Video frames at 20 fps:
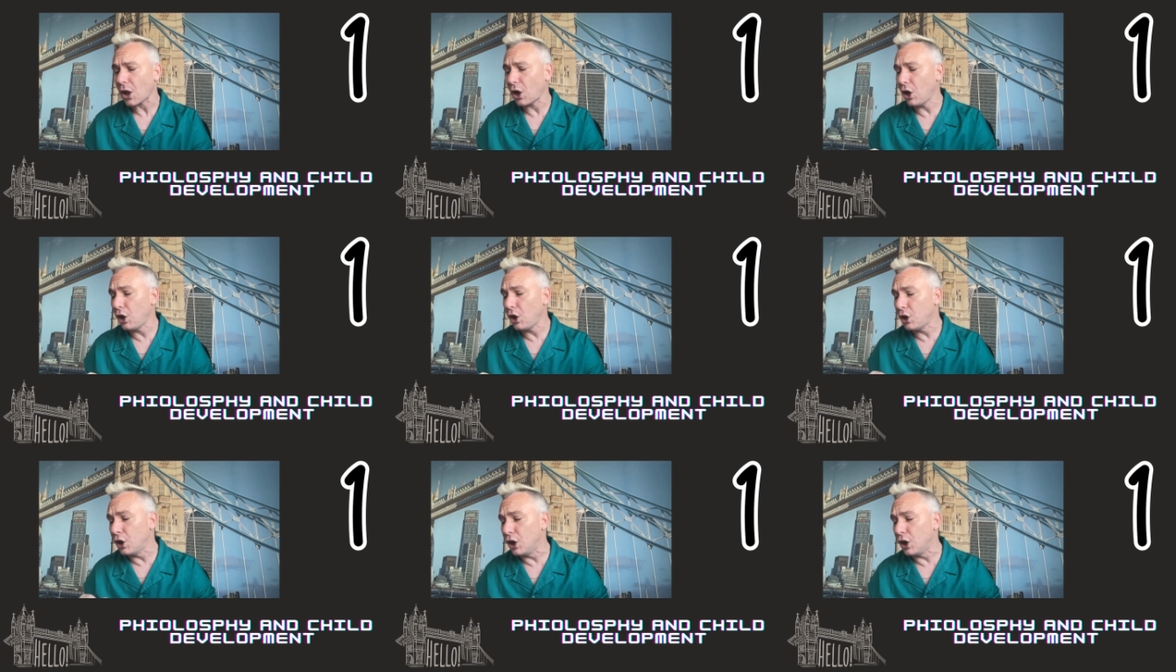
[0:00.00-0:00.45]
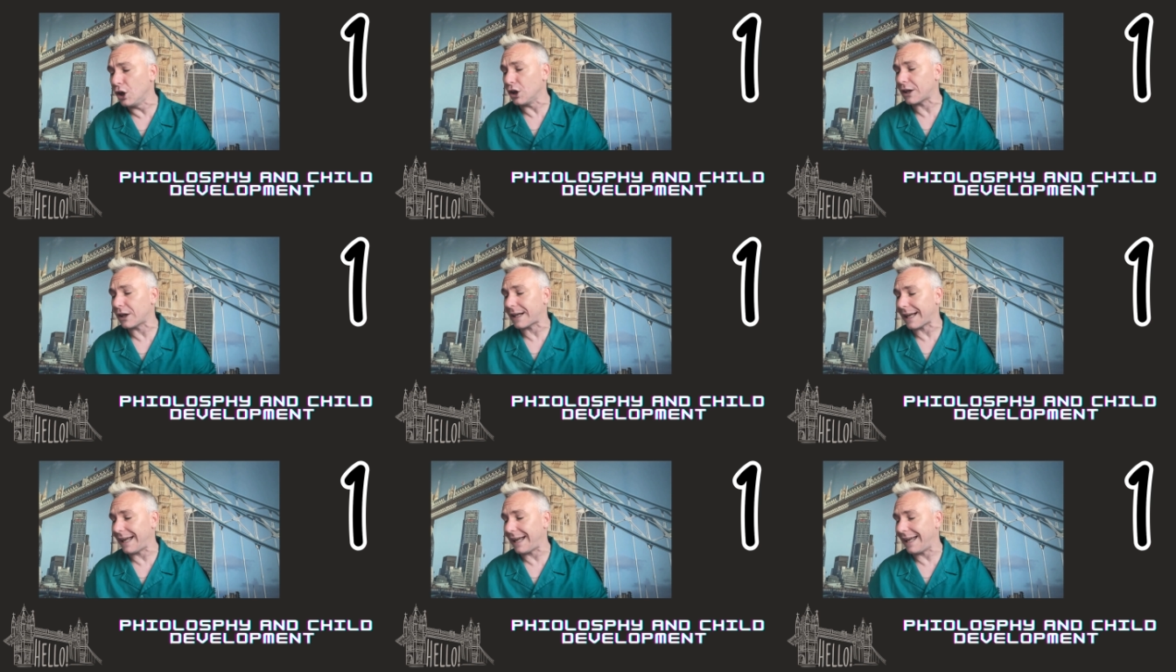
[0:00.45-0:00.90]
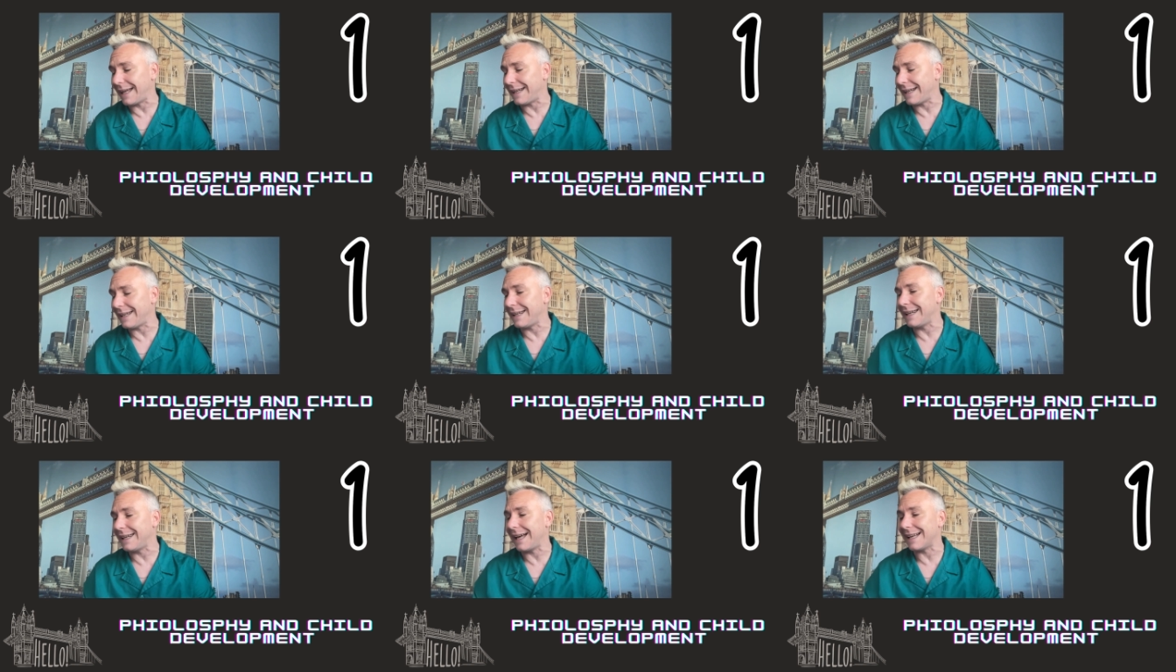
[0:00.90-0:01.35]
look
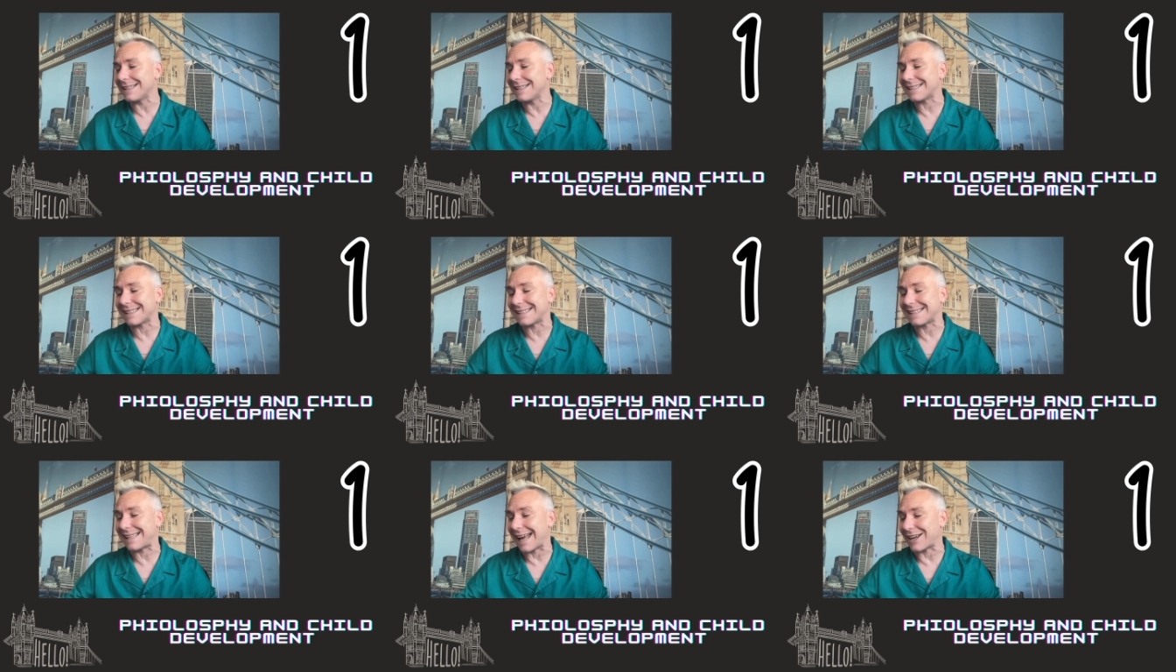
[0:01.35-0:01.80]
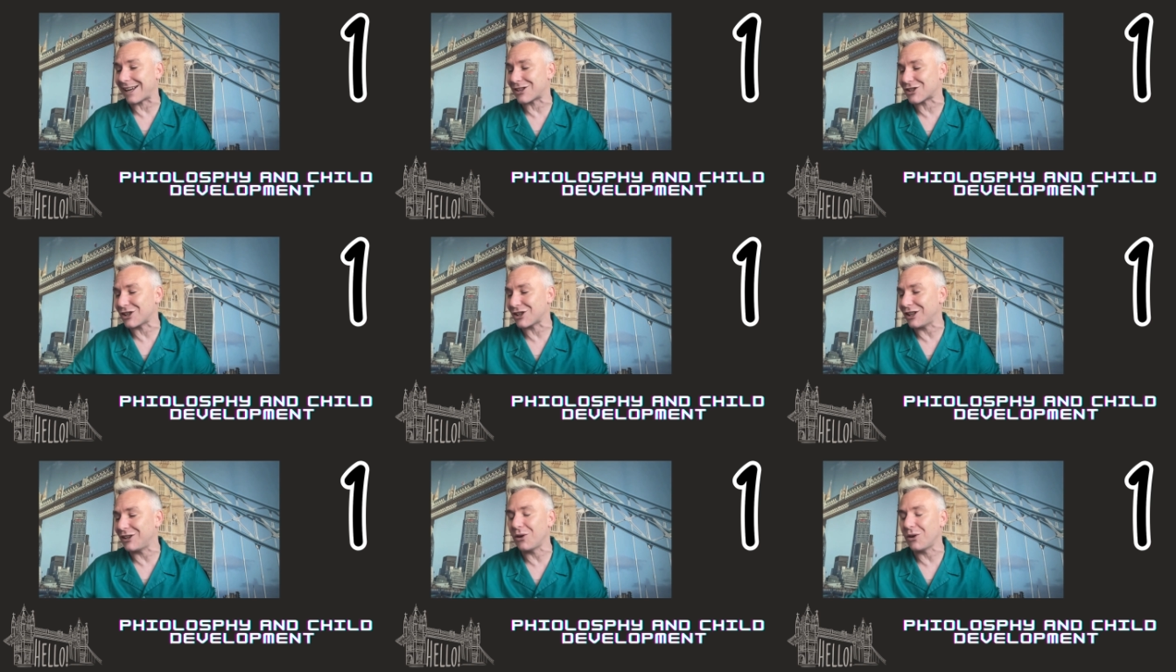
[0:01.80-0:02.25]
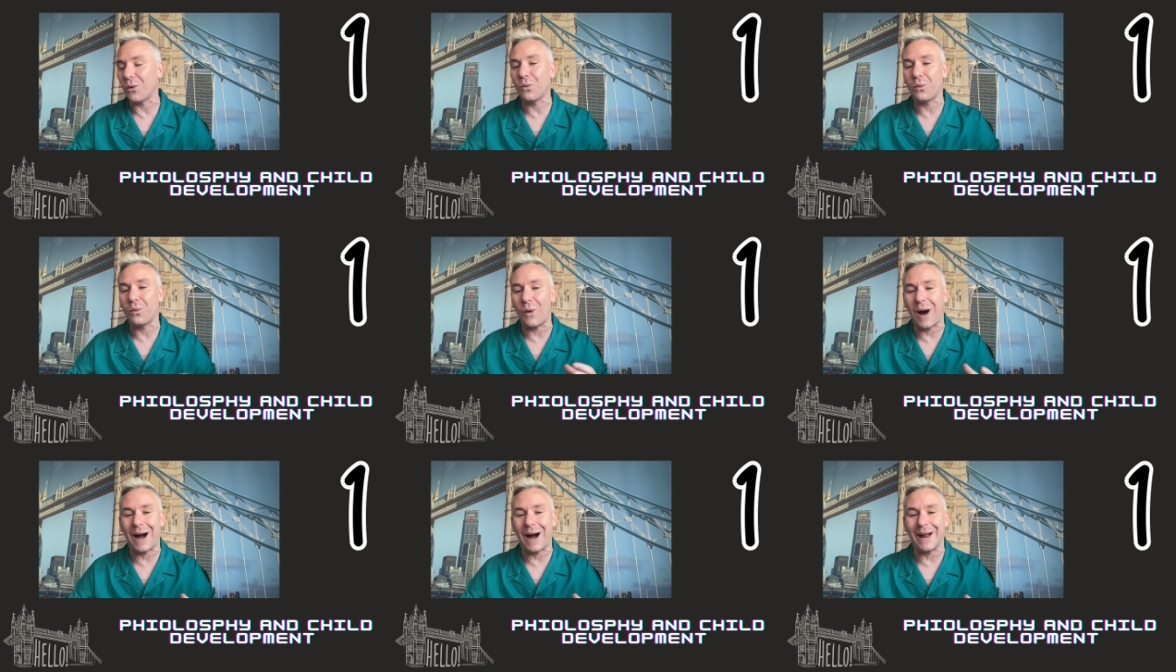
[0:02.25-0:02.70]
in section
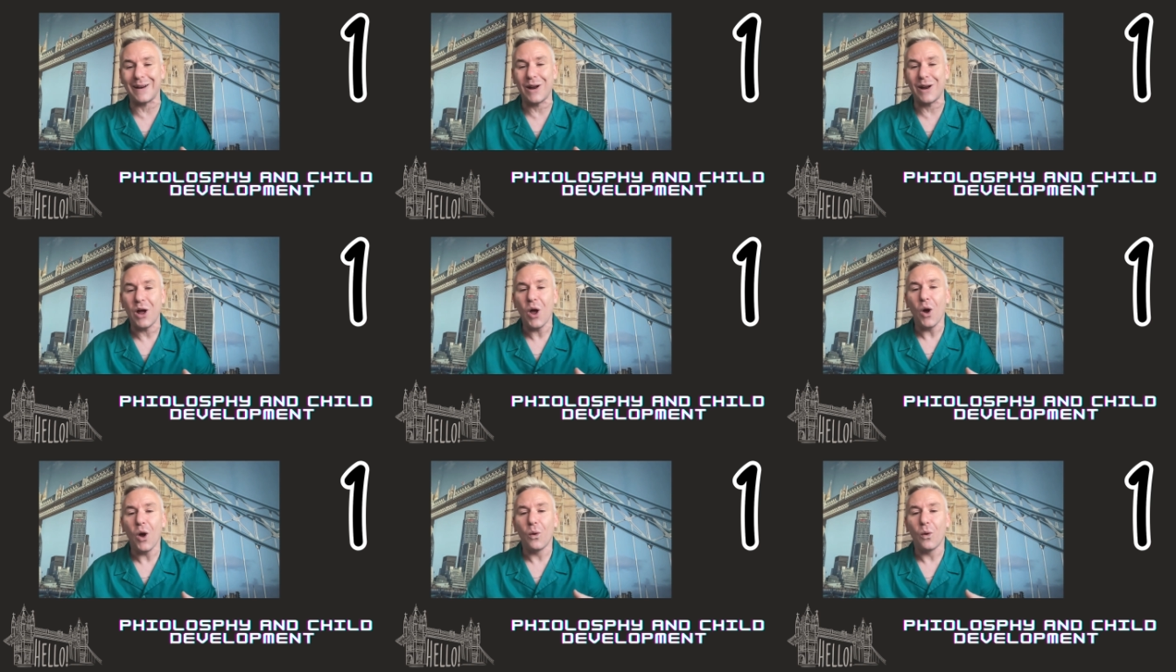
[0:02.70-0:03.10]
1,